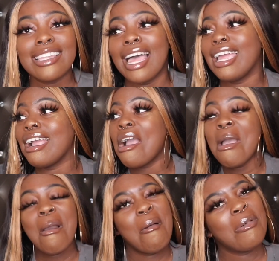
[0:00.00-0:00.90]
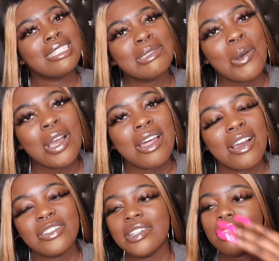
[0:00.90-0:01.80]
Like, what is going
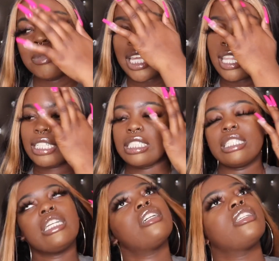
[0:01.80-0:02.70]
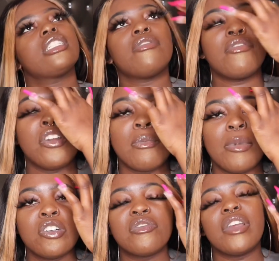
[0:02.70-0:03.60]
on? You get what I'm saying? Like, just think of the, your
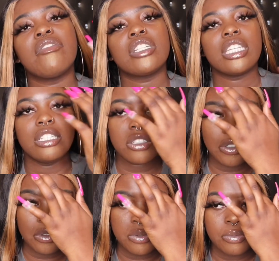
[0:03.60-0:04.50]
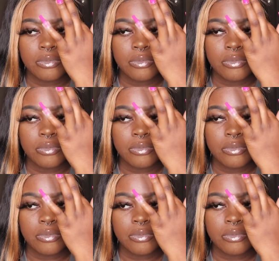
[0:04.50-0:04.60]
most favorite thing to do